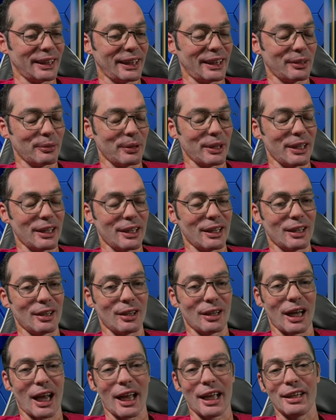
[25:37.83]
Anyway,
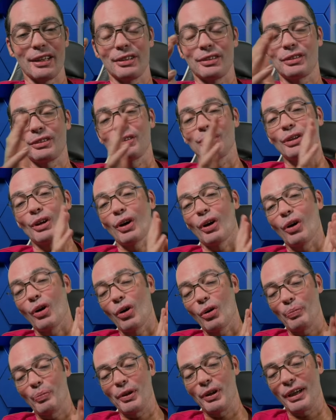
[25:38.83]
I
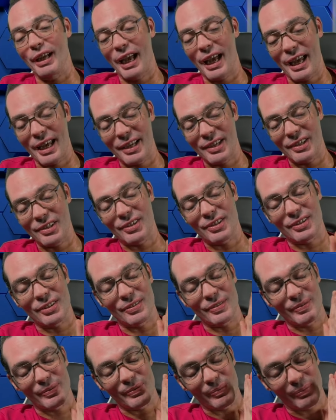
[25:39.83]
hope you guys